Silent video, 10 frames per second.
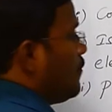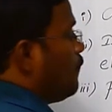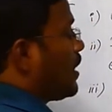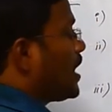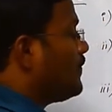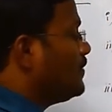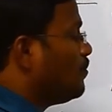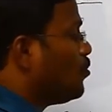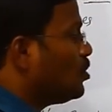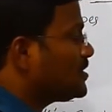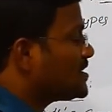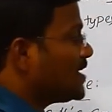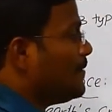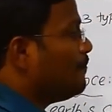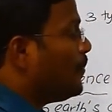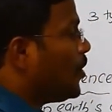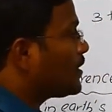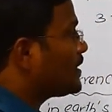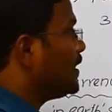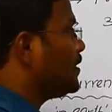one of the most
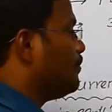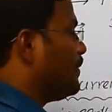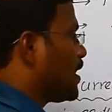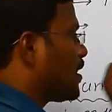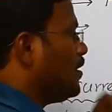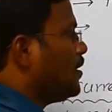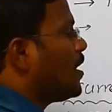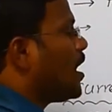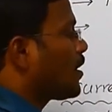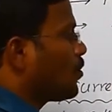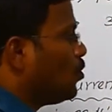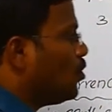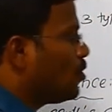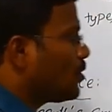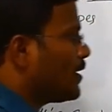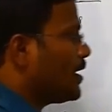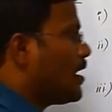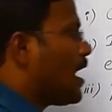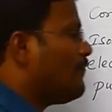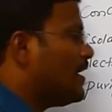important mineral or ore
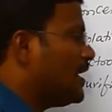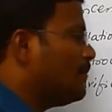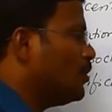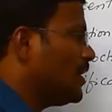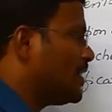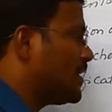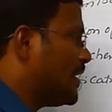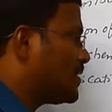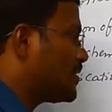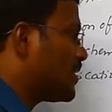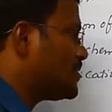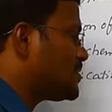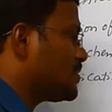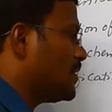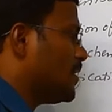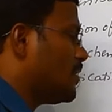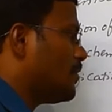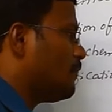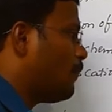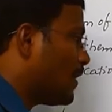available in the Earth crust
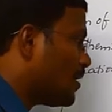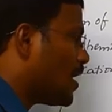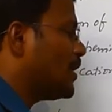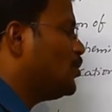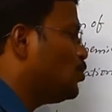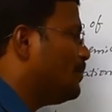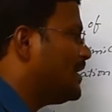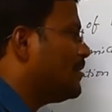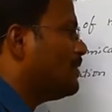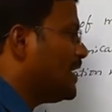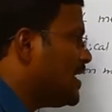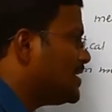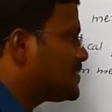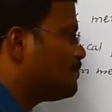for aluminium is